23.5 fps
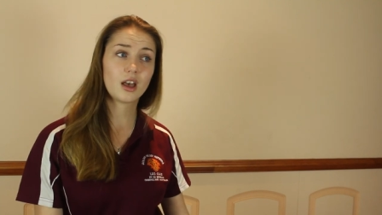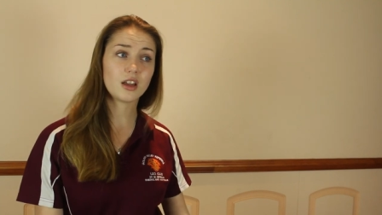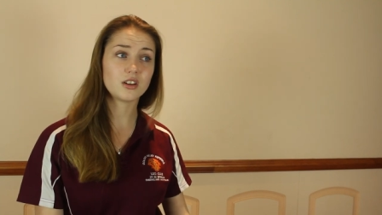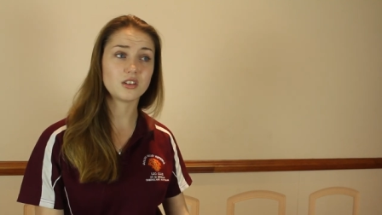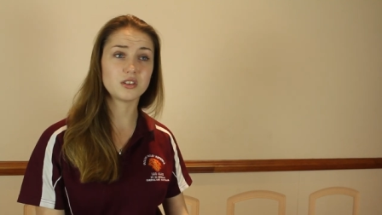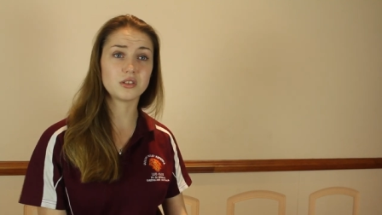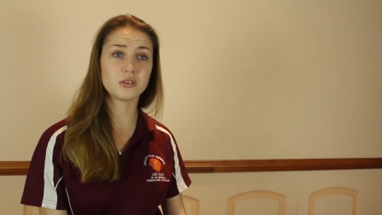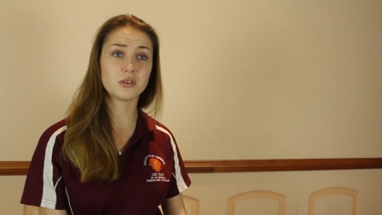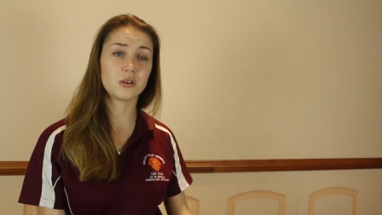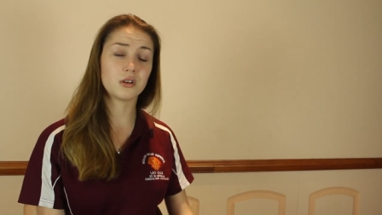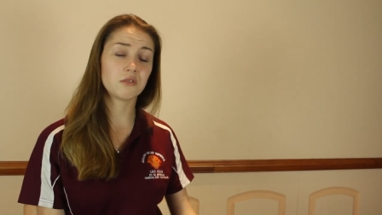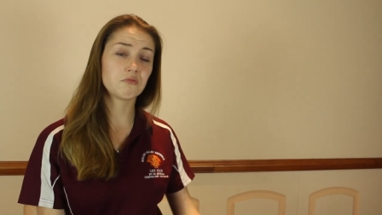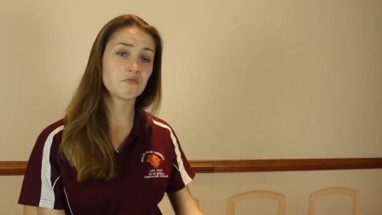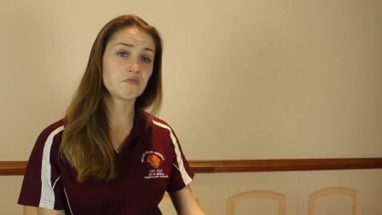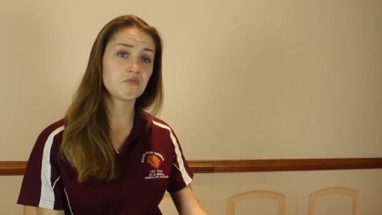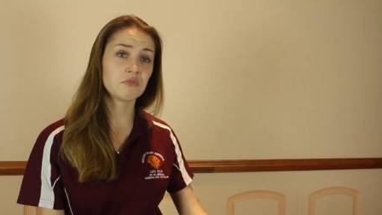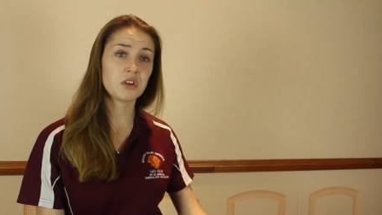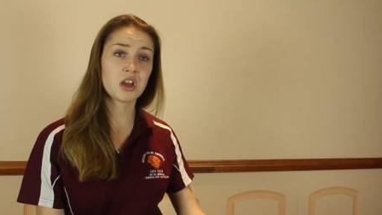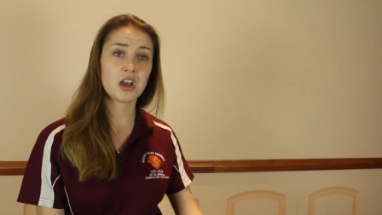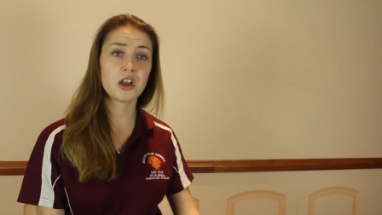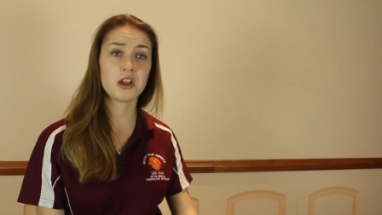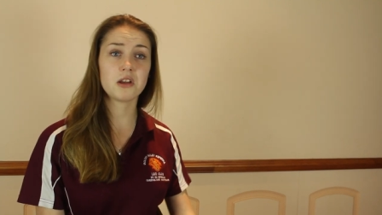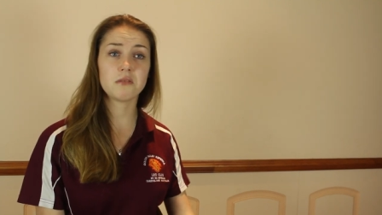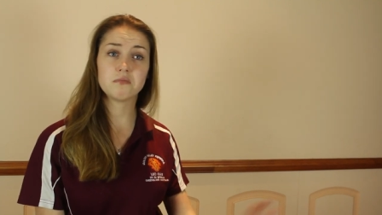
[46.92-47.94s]
I just
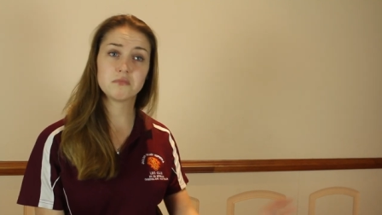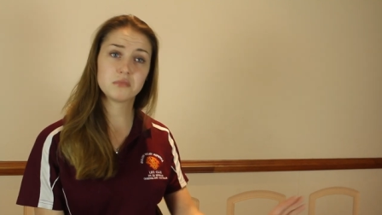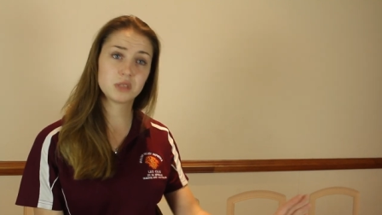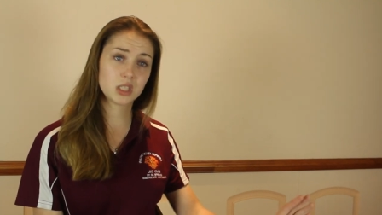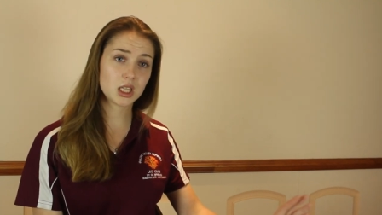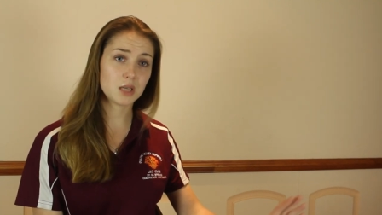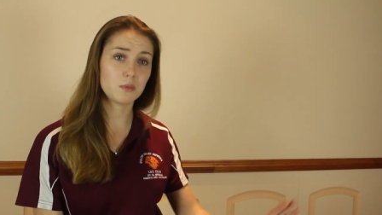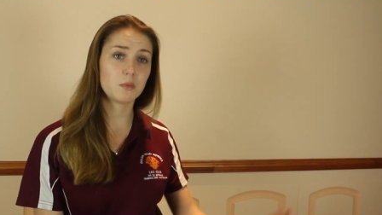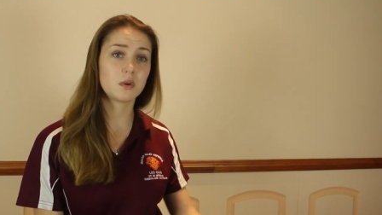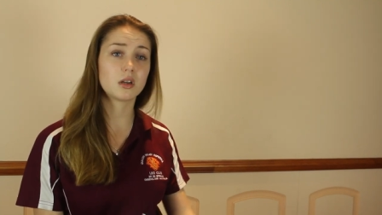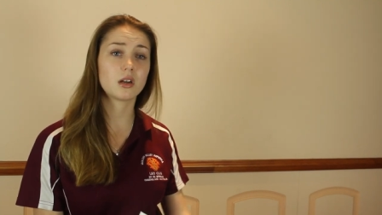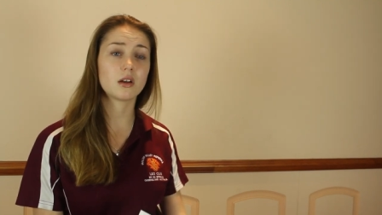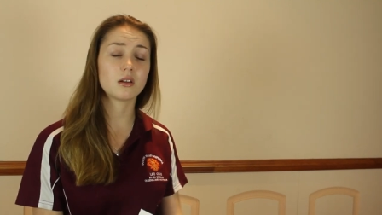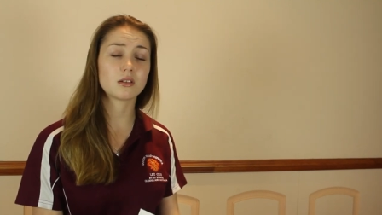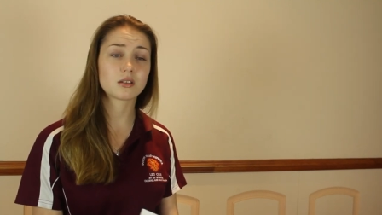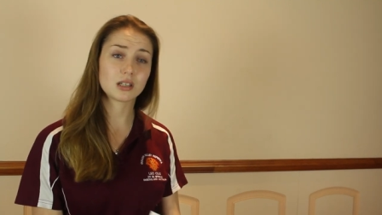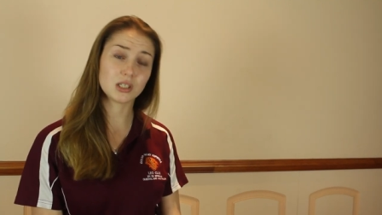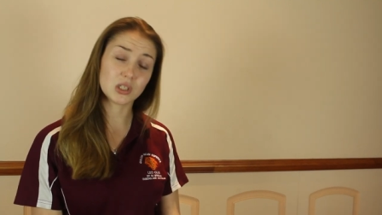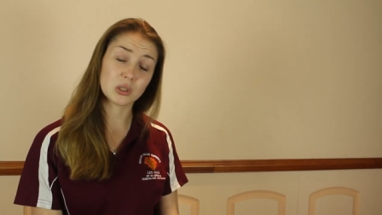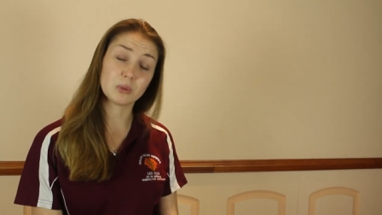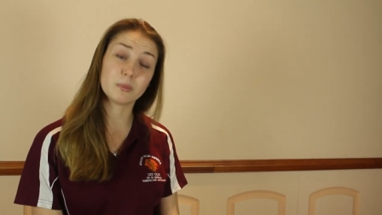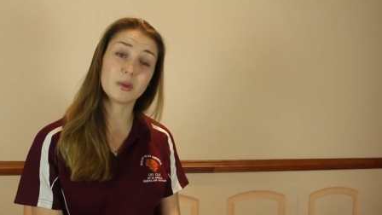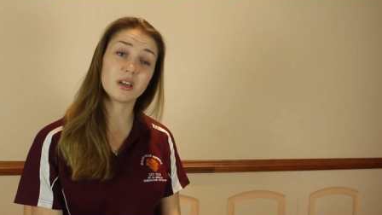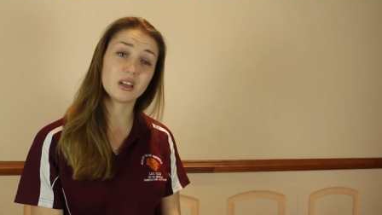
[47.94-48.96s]
thought, no, someone else
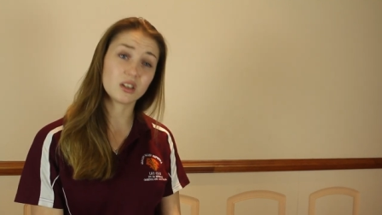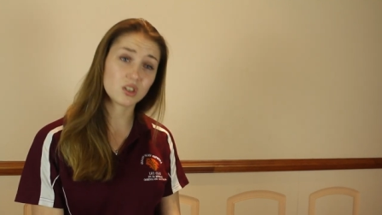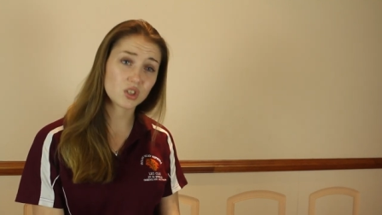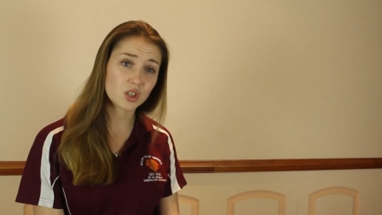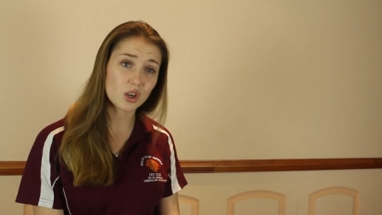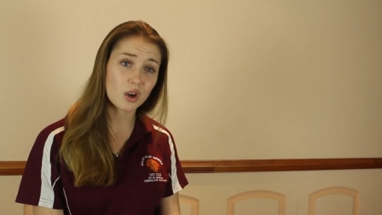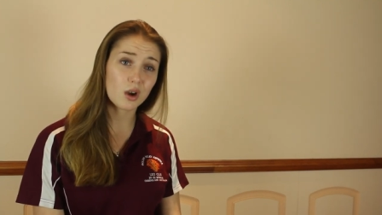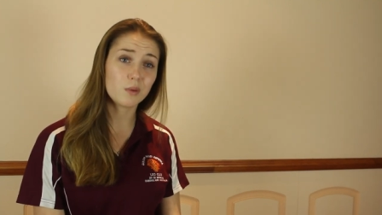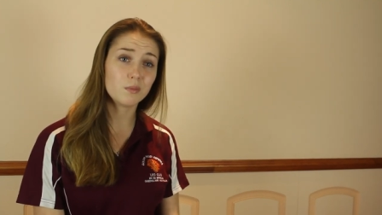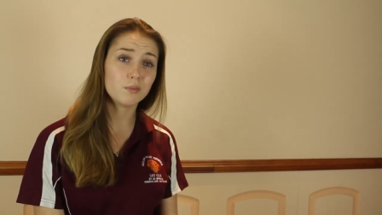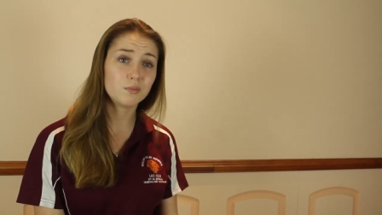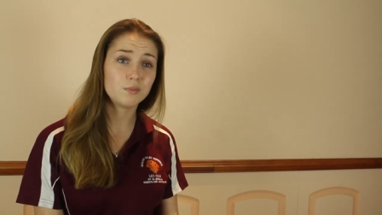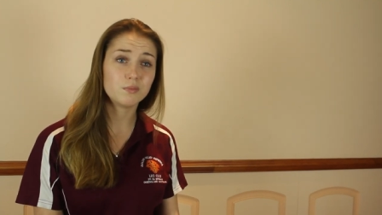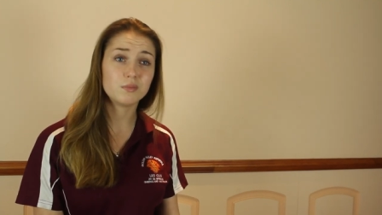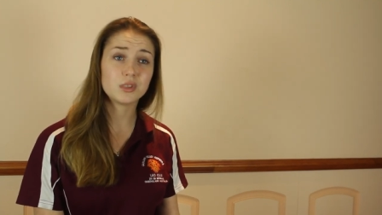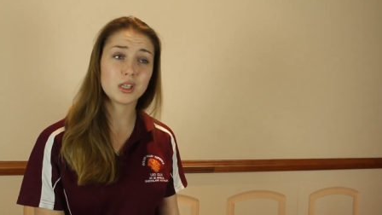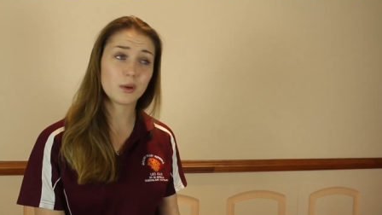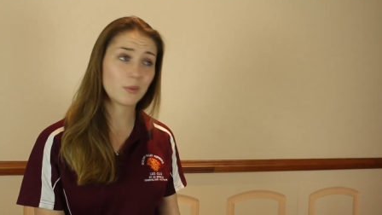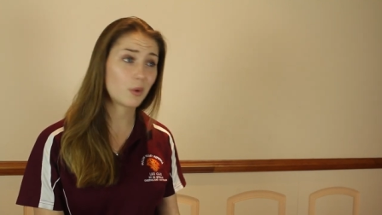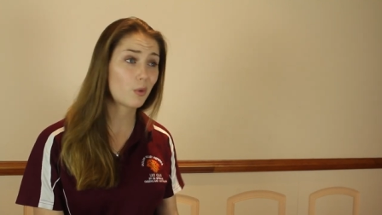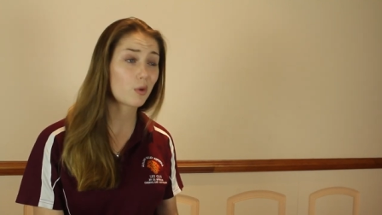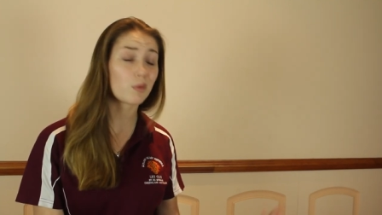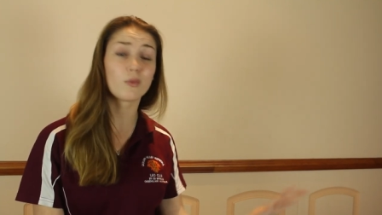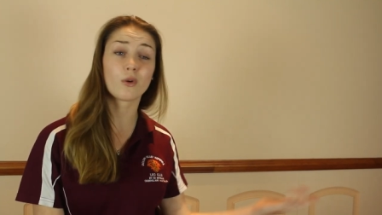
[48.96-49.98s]
can do a better job,
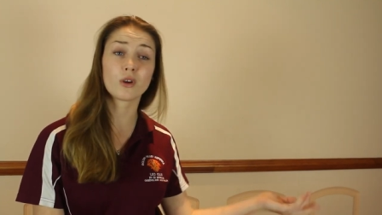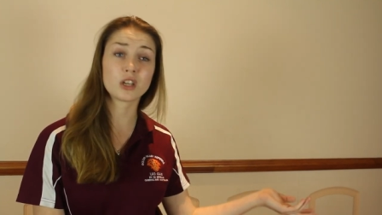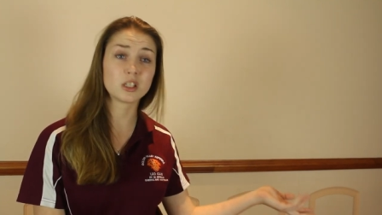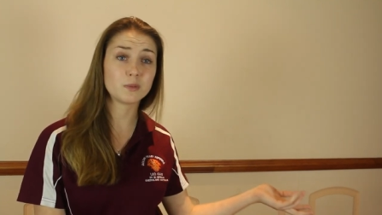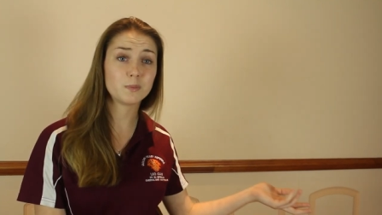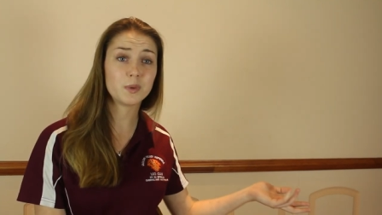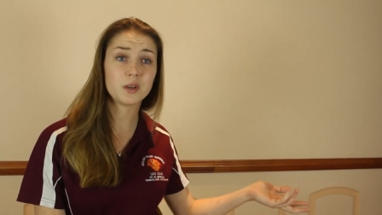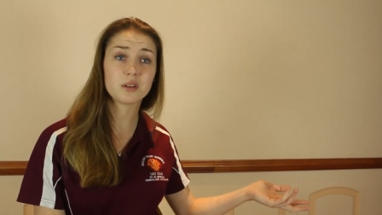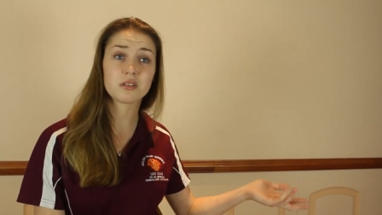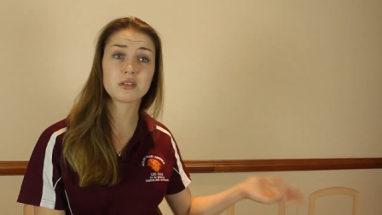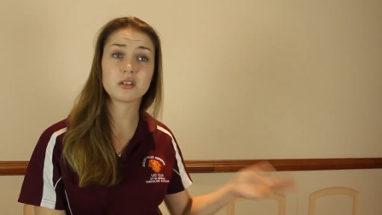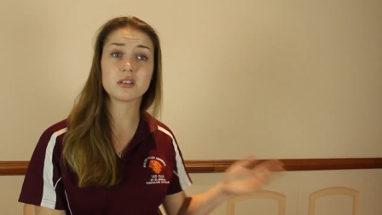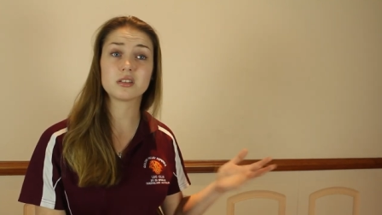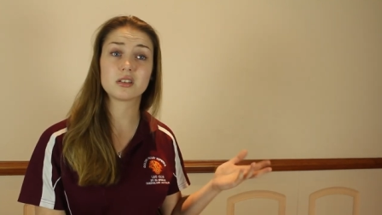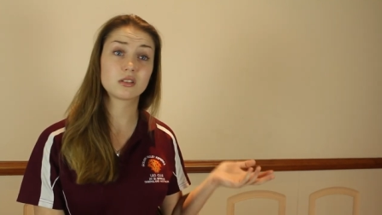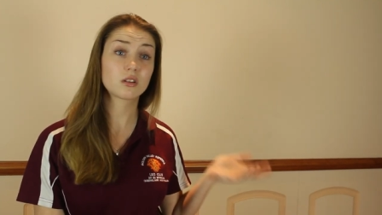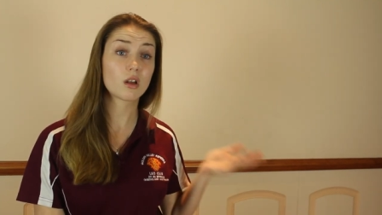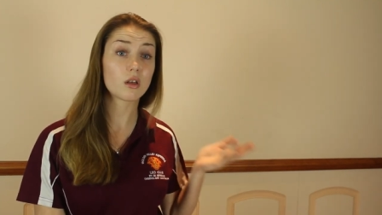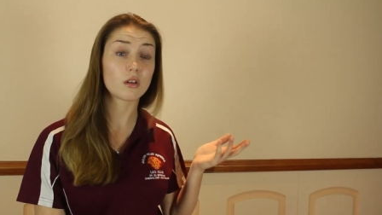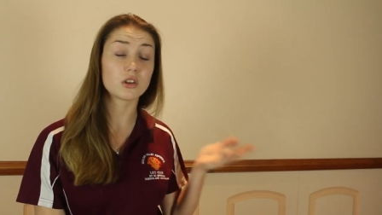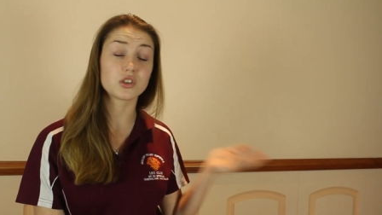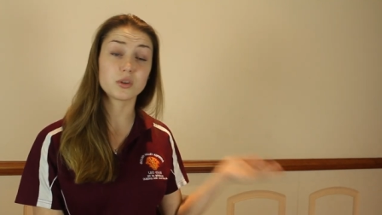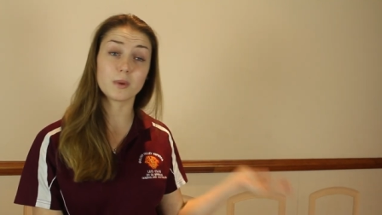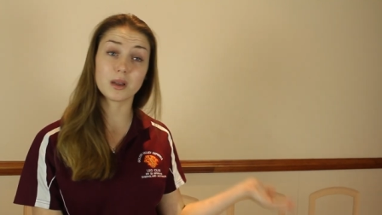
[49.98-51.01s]
someone with more experience
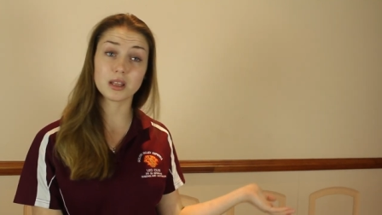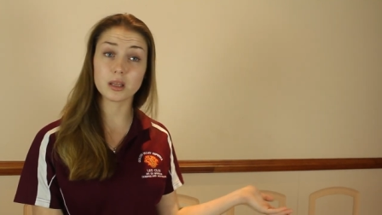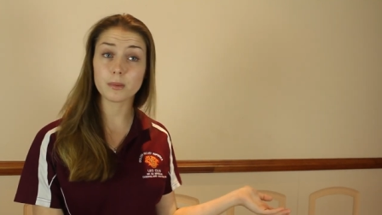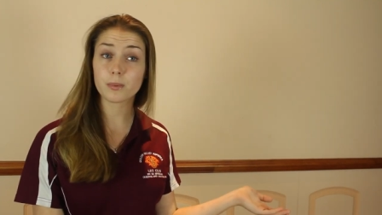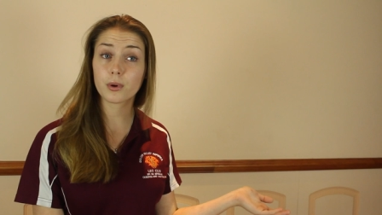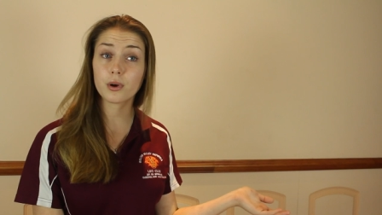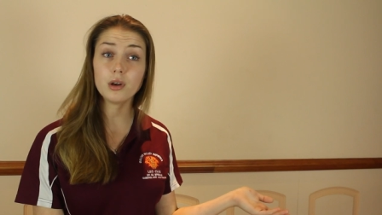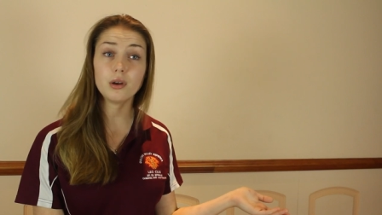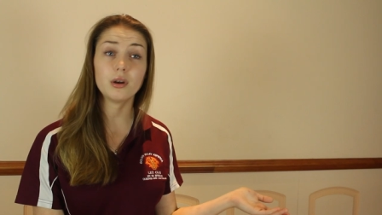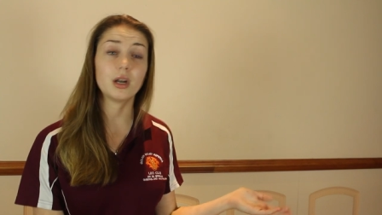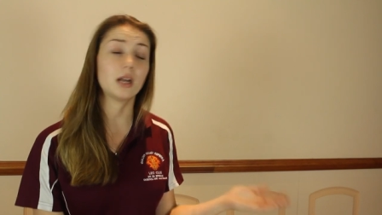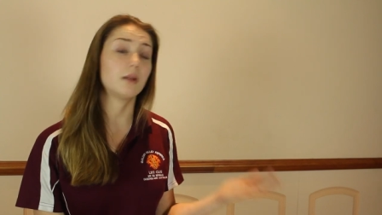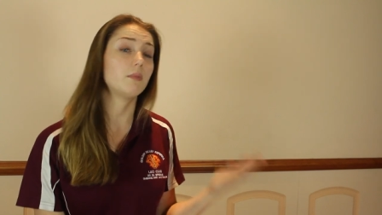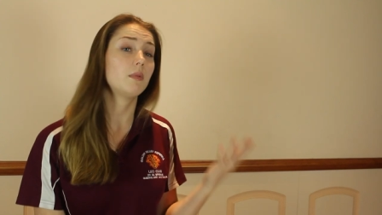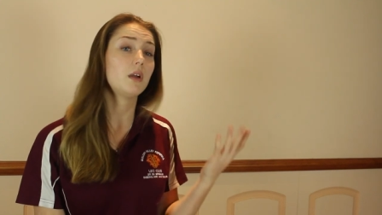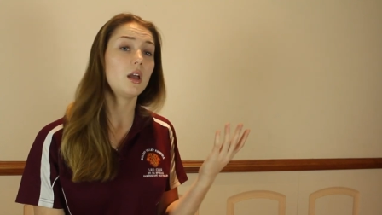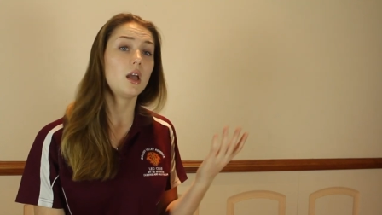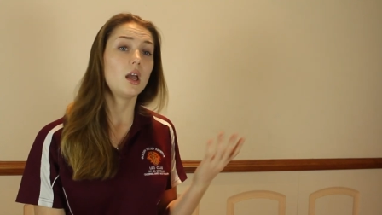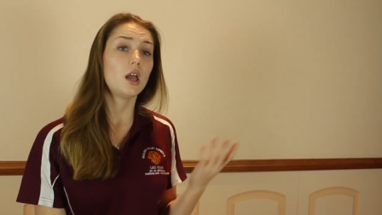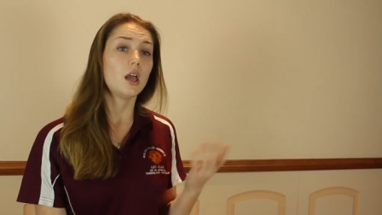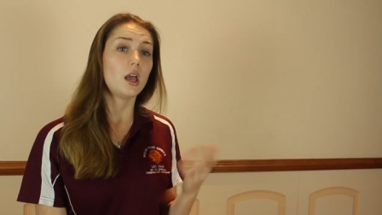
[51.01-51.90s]
and knowledge about the program.